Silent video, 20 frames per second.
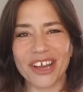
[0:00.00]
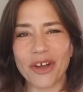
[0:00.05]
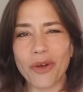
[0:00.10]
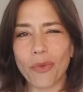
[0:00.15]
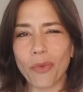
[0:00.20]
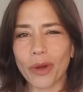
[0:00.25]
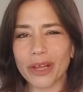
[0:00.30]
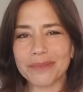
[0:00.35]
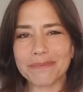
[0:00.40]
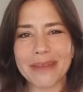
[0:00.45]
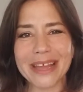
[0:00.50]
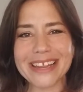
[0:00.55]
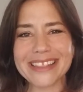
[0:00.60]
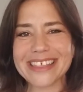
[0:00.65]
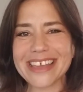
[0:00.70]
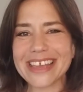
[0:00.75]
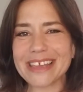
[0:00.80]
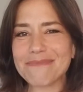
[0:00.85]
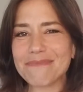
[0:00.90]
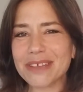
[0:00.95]
What might
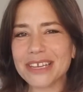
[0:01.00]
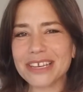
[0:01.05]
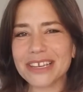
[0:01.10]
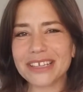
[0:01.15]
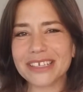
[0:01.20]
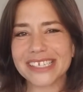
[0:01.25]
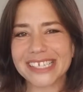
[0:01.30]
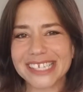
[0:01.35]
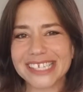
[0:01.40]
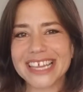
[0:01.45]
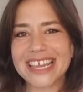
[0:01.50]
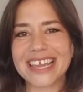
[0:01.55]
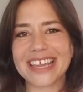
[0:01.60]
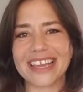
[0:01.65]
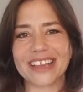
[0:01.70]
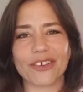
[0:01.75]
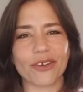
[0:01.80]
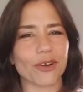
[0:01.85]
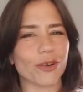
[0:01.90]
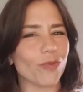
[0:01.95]
they be
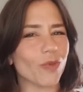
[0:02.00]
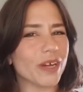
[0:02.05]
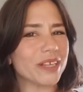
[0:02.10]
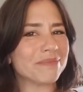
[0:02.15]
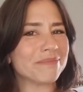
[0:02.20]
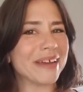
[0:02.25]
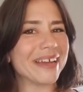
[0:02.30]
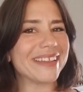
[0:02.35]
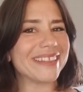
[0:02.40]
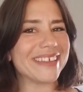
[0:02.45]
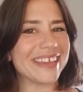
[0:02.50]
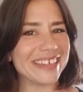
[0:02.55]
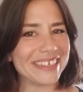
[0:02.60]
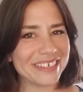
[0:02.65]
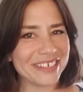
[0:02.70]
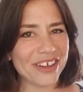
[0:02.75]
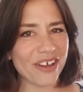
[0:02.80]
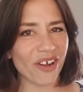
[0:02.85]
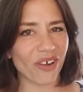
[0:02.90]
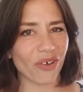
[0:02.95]
seeing or what might they
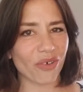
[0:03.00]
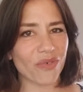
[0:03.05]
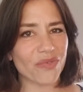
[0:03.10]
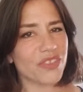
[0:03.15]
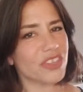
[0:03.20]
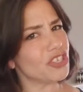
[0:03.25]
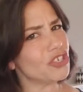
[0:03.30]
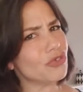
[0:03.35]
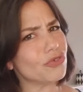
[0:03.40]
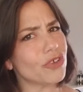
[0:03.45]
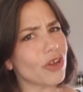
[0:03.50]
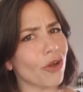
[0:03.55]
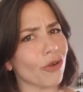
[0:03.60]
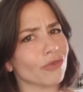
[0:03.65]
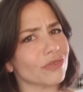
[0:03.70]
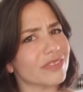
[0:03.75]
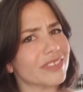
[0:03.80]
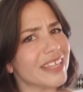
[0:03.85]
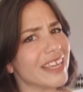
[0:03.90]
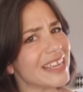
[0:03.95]
know that you
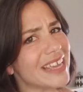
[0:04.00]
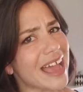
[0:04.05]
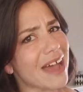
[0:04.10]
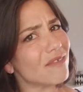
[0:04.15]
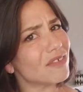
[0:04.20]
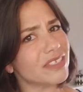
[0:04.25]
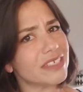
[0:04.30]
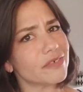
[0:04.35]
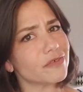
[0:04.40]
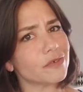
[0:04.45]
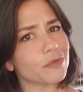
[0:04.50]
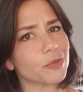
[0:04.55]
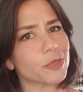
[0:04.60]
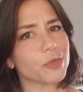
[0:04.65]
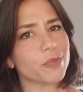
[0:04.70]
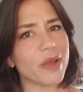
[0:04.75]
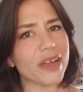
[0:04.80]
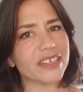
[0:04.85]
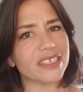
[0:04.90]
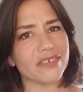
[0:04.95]
don't? They have a different
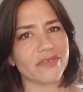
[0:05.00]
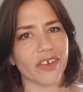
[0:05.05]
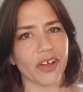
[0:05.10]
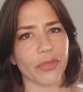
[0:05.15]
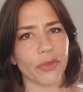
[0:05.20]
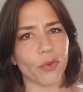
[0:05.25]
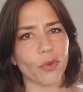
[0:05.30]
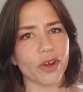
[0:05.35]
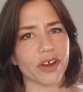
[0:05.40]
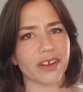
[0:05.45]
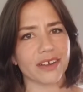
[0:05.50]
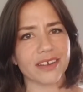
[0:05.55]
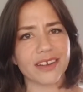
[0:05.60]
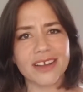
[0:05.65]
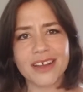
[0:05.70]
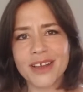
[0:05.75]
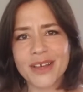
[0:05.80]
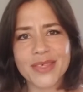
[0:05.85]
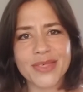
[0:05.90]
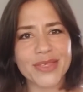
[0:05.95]
perspective on the work.
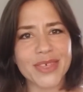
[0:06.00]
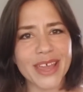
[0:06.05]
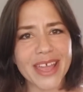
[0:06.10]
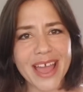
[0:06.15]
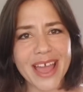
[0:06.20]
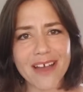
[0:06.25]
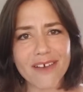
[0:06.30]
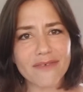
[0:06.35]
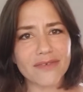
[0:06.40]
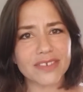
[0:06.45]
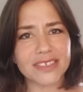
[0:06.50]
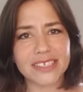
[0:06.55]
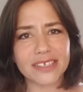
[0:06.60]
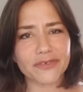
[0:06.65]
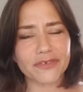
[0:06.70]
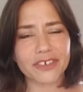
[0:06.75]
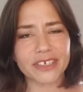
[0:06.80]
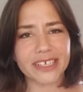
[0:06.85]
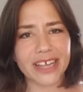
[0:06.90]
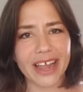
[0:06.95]
They have a
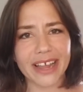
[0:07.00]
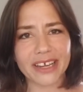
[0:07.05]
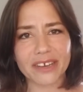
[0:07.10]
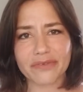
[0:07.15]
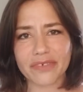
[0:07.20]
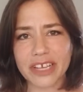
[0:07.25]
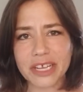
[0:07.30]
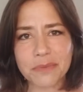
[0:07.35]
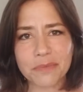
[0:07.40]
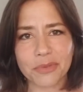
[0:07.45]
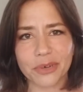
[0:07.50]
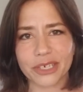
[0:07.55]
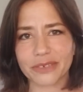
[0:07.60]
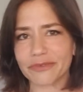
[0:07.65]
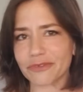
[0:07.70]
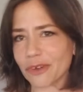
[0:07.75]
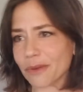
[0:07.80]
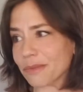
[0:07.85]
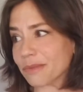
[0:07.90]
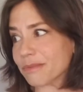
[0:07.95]
different kind of input
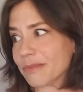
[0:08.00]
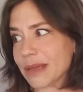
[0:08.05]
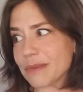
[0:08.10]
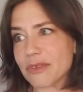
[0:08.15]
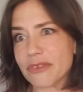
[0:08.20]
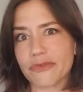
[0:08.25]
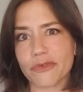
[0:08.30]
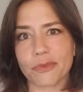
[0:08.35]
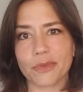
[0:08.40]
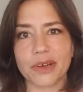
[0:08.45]
from maybe from